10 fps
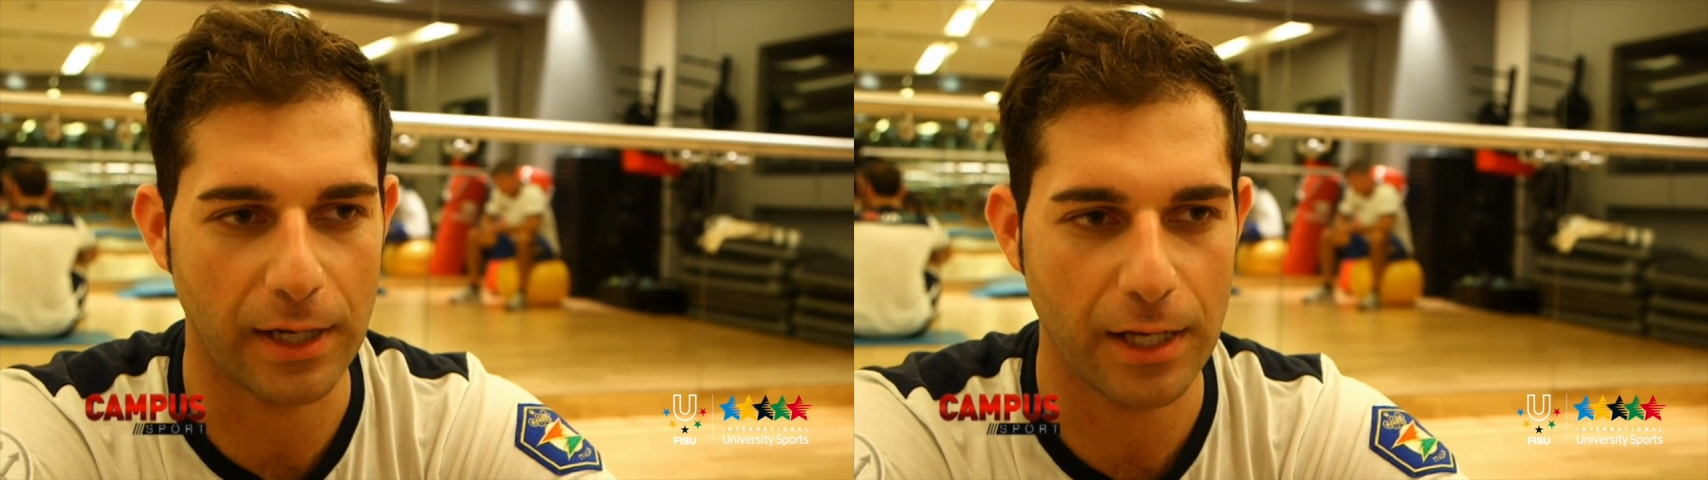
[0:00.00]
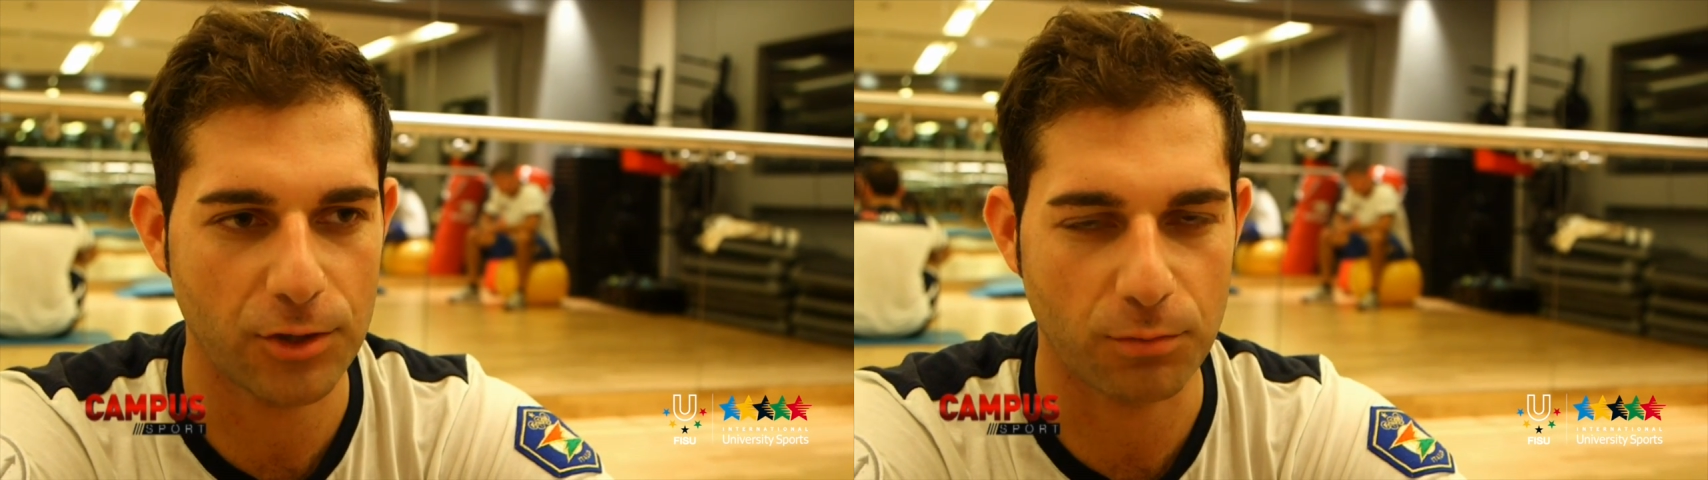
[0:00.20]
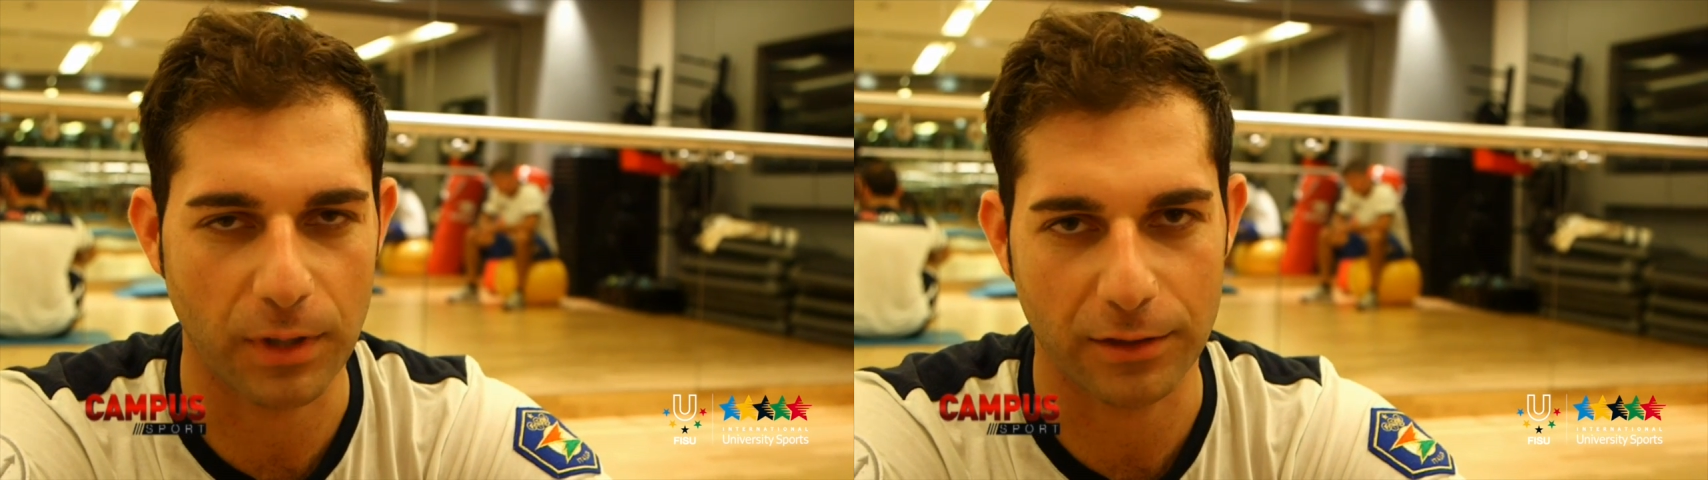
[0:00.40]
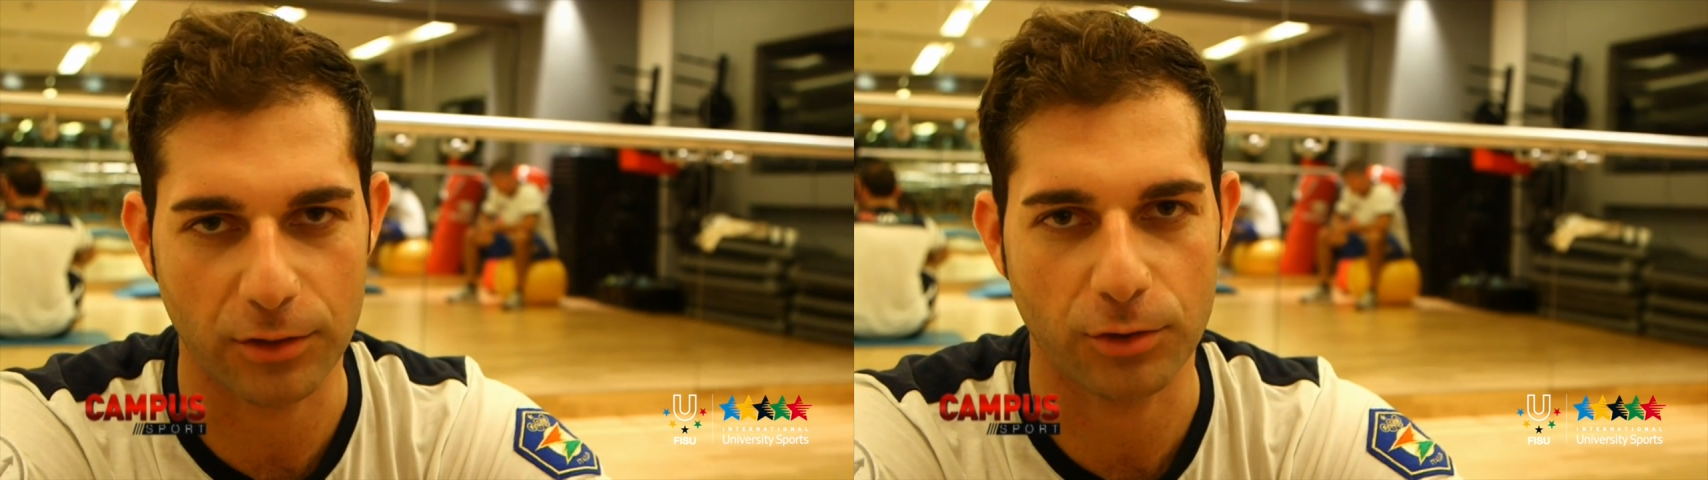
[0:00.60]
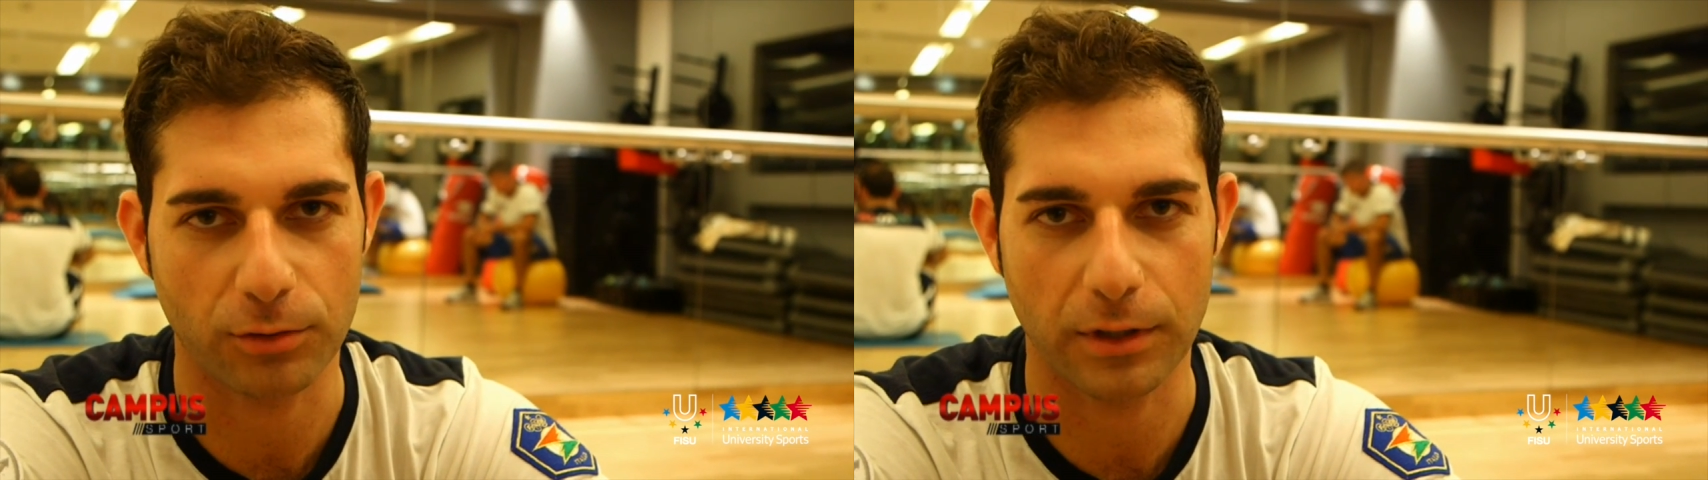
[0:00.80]
range,
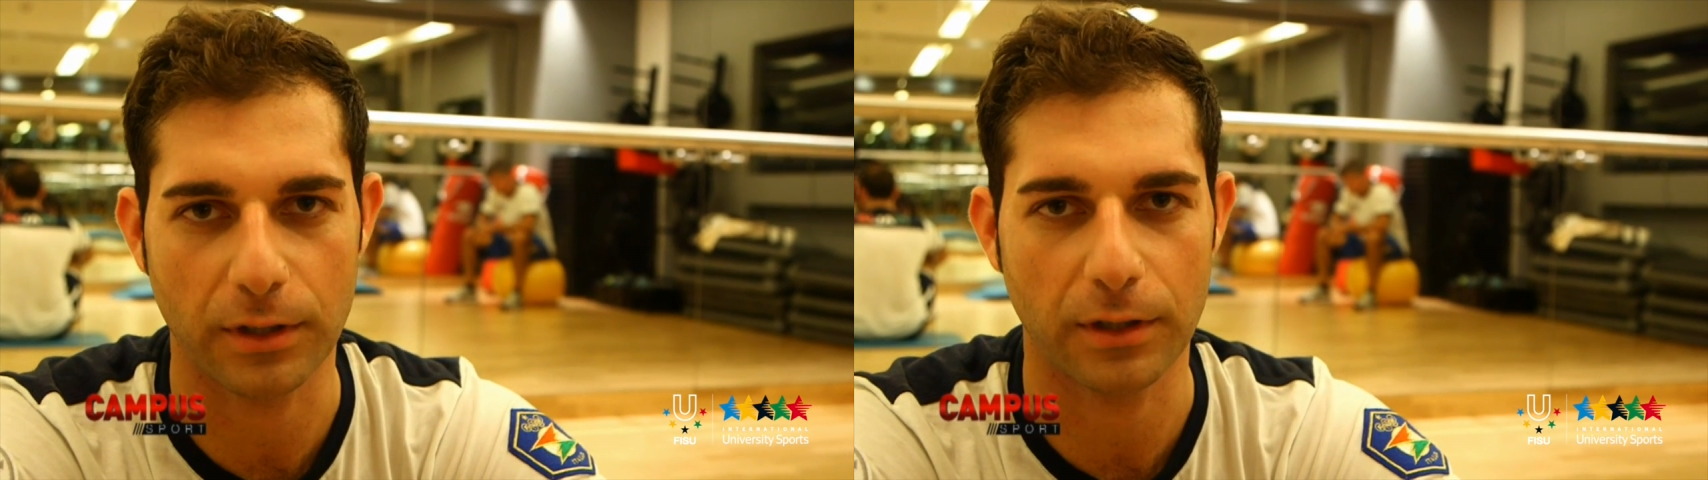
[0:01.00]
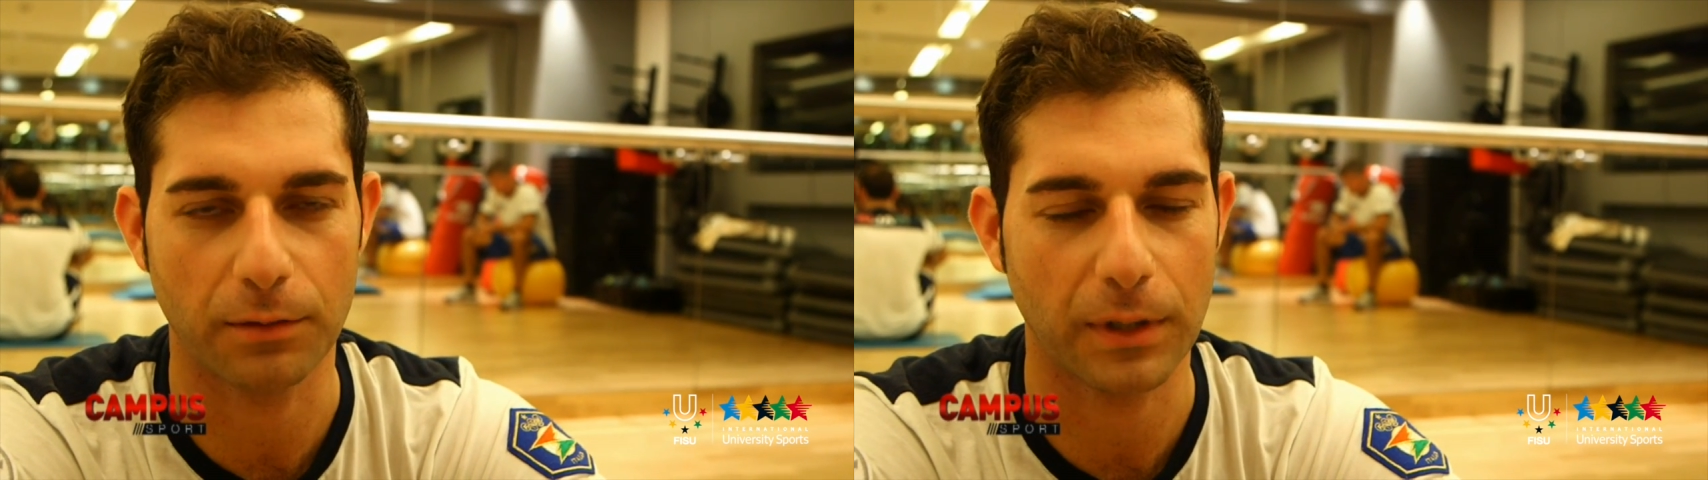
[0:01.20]
but shooting,